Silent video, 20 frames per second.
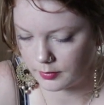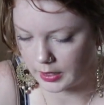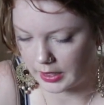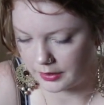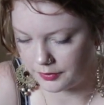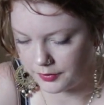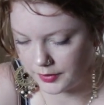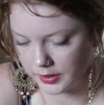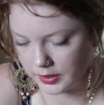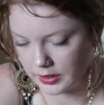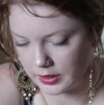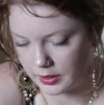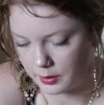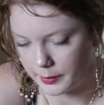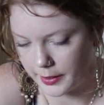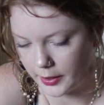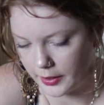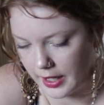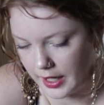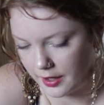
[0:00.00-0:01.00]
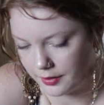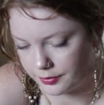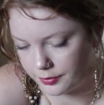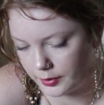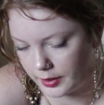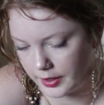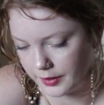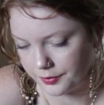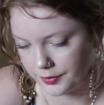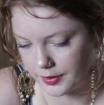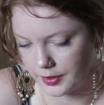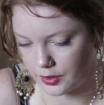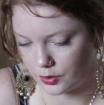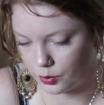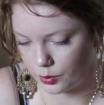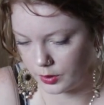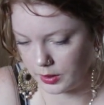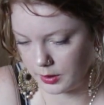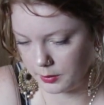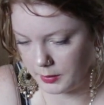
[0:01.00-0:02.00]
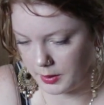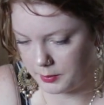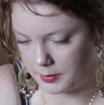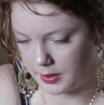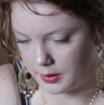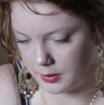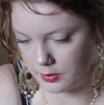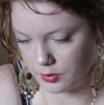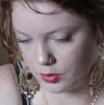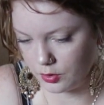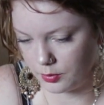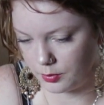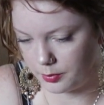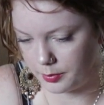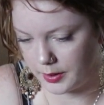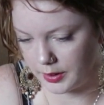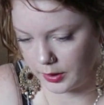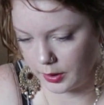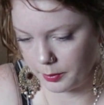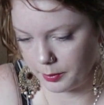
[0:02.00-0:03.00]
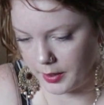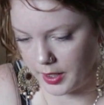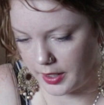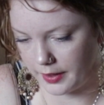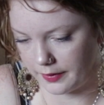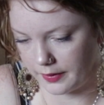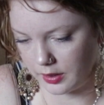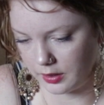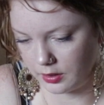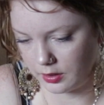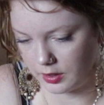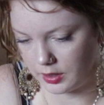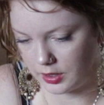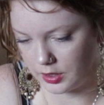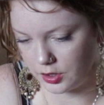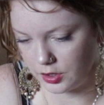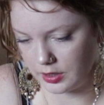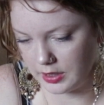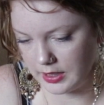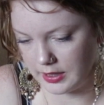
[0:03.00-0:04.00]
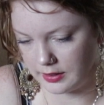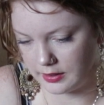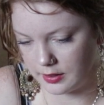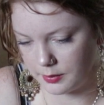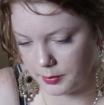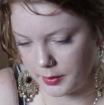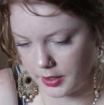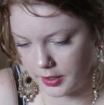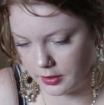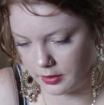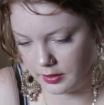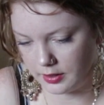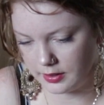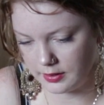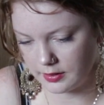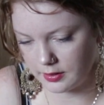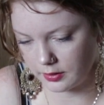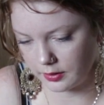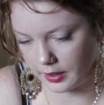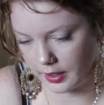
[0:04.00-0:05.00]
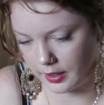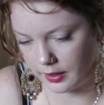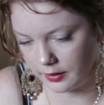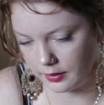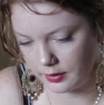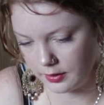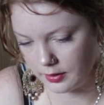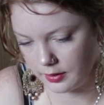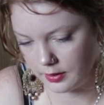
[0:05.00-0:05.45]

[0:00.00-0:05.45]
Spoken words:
I filled it about halfway for this one. It might be a bigger pot than it needs, but it's okay.